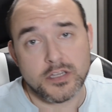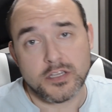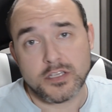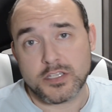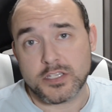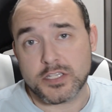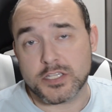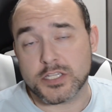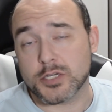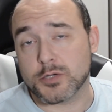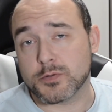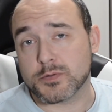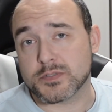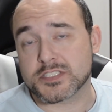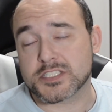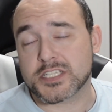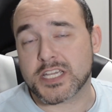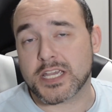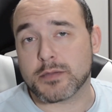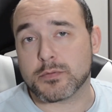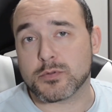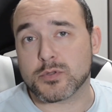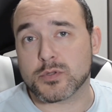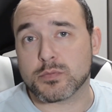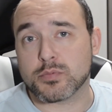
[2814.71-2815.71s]
you know which
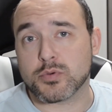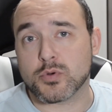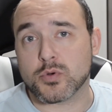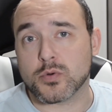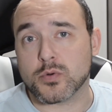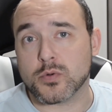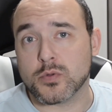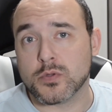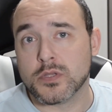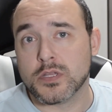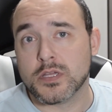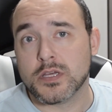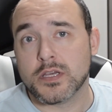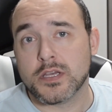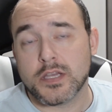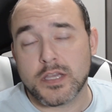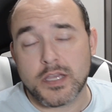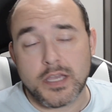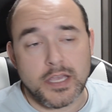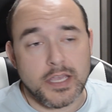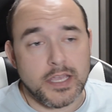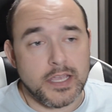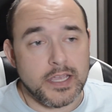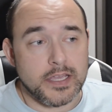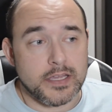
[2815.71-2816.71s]
cable to pull
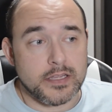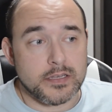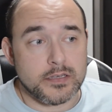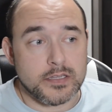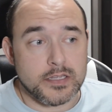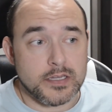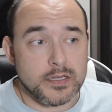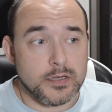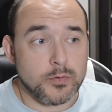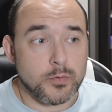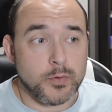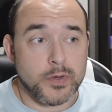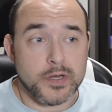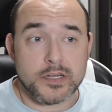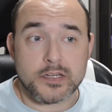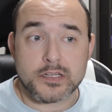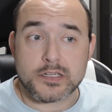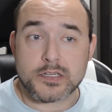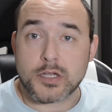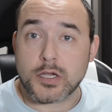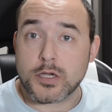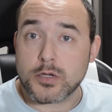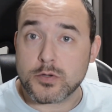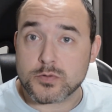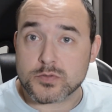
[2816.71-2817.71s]
and where it
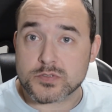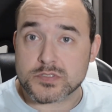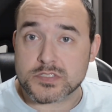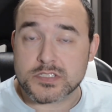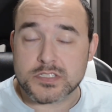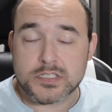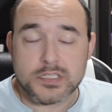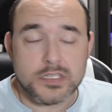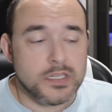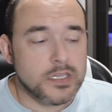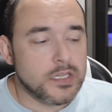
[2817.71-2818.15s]
goes.